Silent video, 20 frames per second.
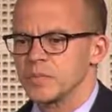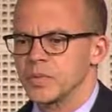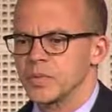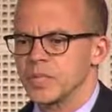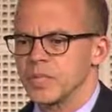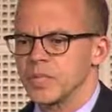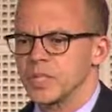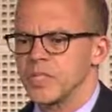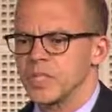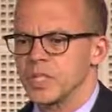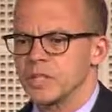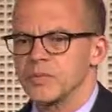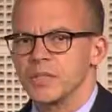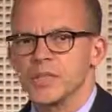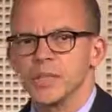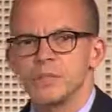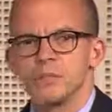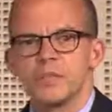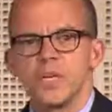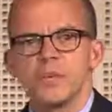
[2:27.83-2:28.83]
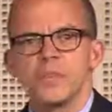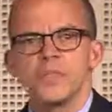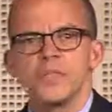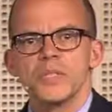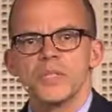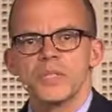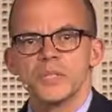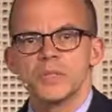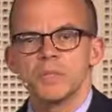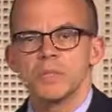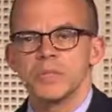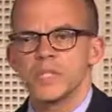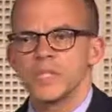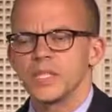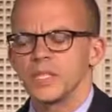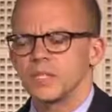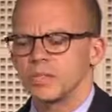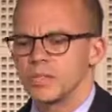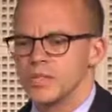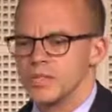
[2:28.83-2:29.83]
potentially very promising
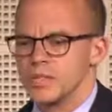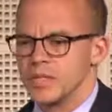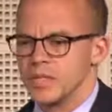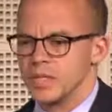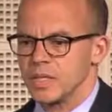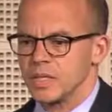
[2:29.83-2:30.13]
materials in,